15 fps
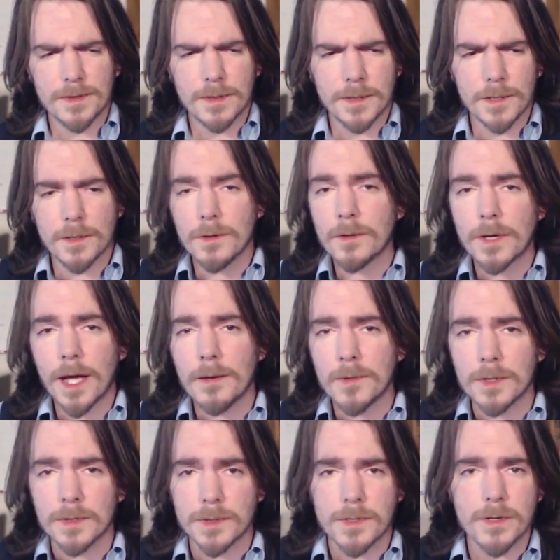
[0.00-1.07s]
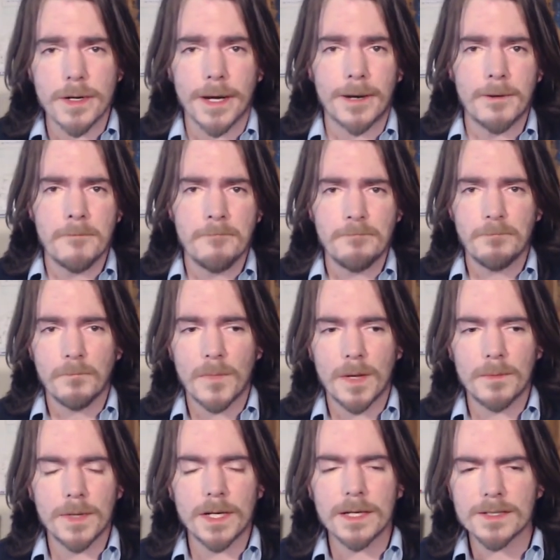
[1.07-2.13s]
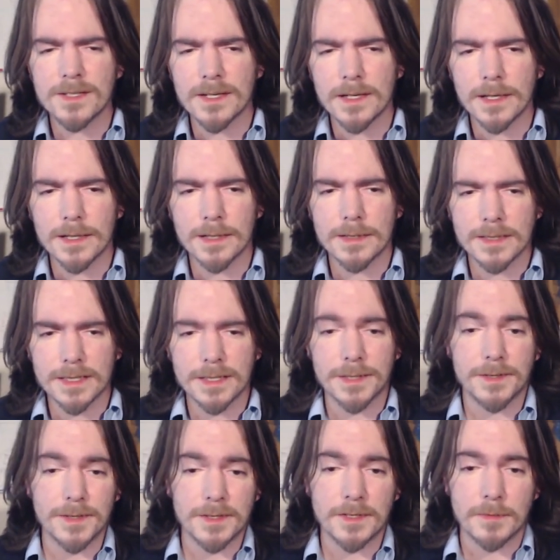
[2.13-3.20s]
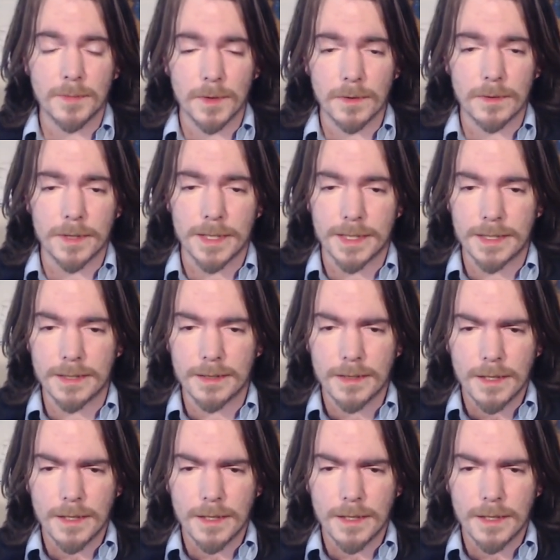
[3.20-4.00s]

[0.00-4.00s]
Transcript: neurochemical trick. But as I continued exploring it,